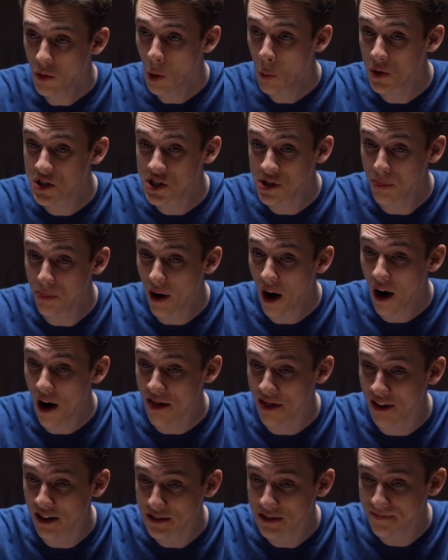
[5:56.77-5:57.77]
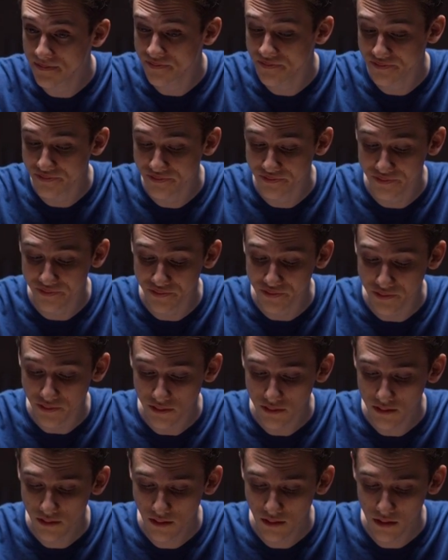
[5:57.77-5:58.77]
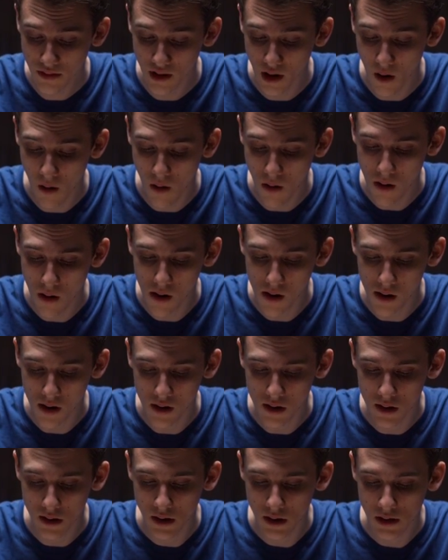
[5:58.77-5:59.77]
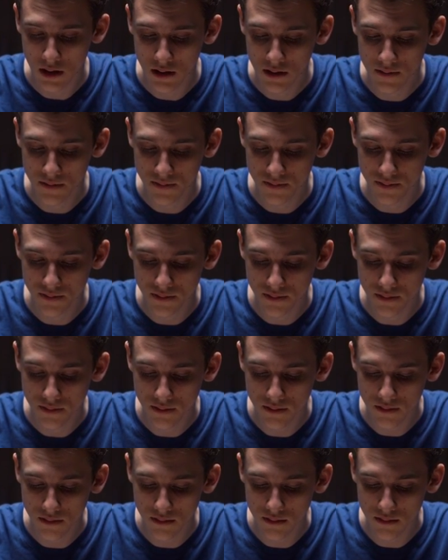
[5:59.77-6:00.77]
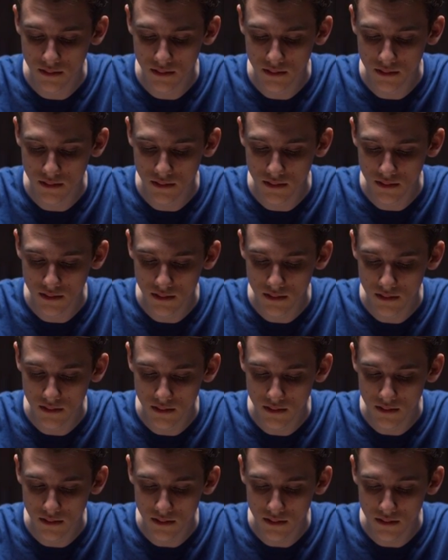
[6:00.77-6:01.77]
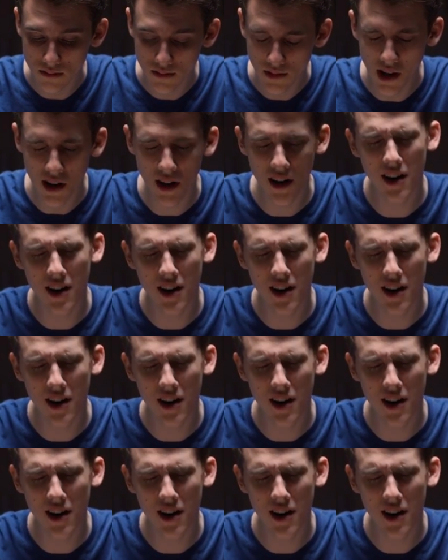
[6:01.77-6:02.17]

What's the broth? The broth is a base. I bought a bunch of tuna, and so I drained the tuna juice